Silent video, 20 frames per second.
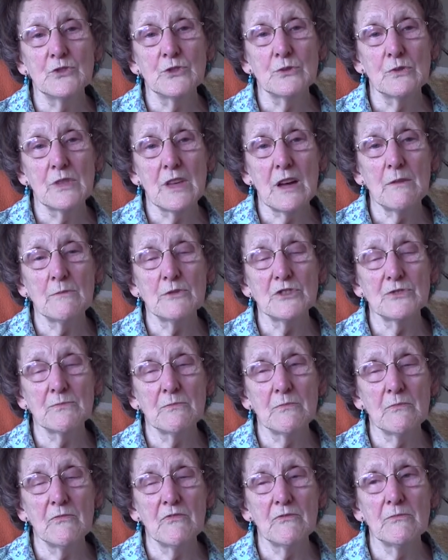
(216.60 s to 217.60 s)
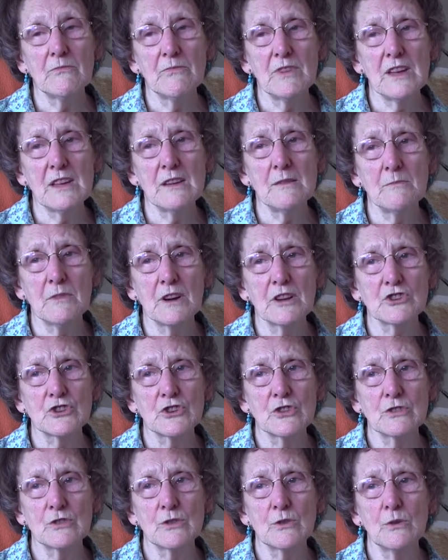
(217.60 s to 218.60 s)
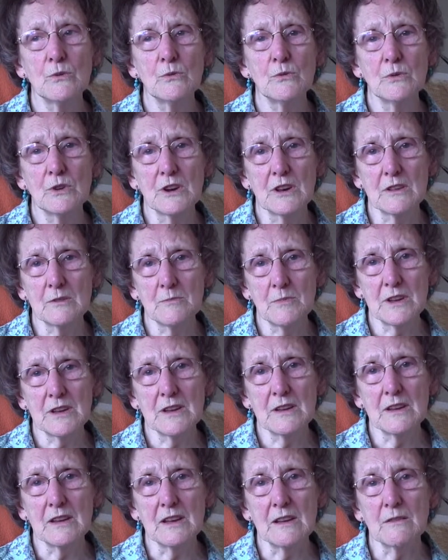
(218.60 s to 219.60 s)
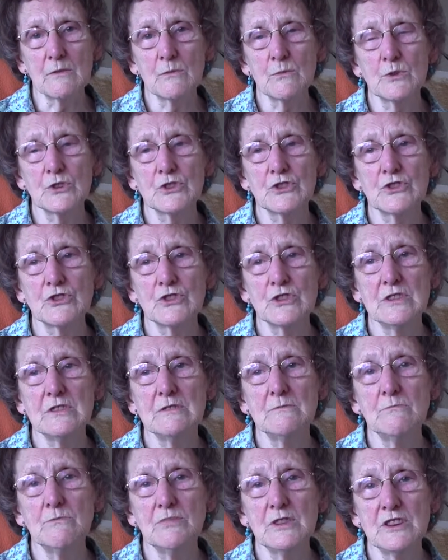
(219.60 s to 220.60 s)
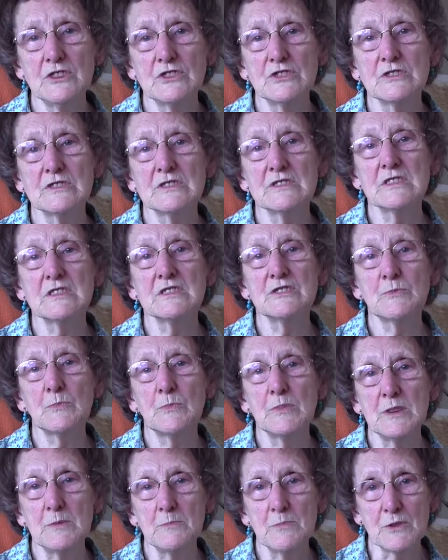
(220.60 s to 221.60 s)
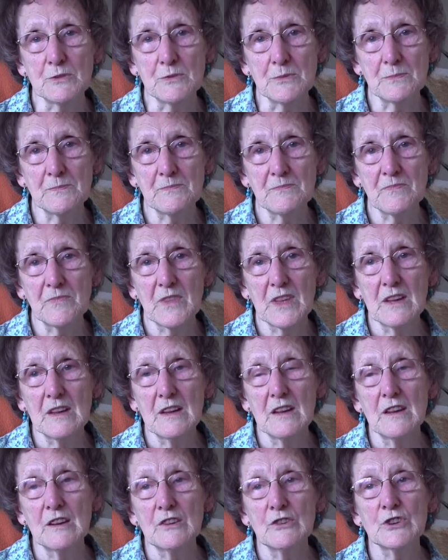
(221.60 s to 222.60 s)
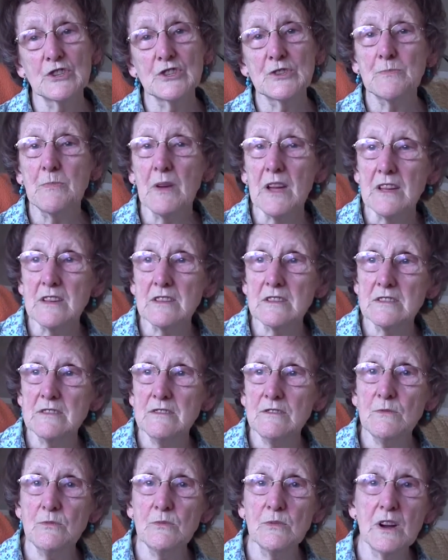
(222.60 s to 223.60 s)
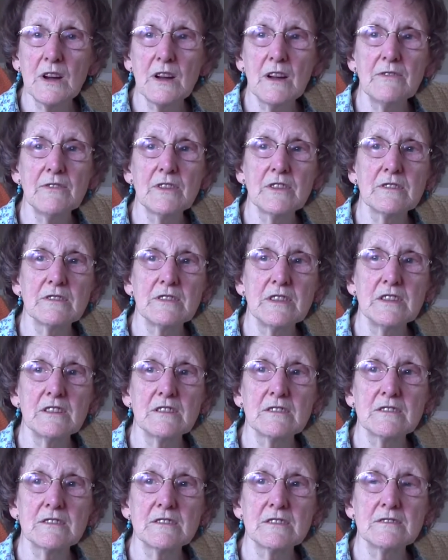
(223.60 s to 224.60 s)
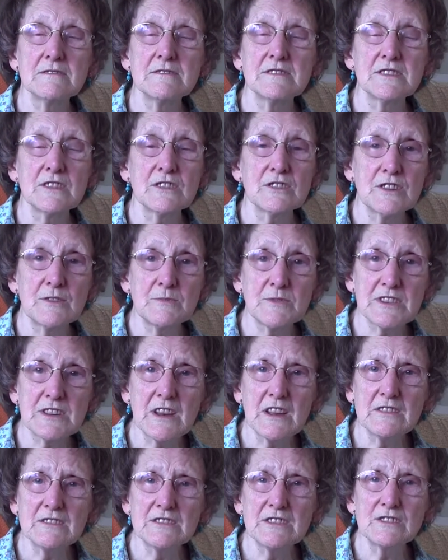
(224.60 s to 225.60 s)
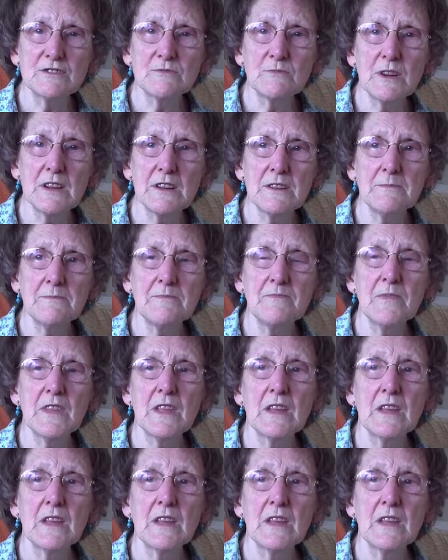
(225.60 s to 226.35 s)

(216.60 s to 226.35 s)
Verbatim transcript: so that was very much the core at the beginning was treating patients as people, respecting whatever their circumstances were.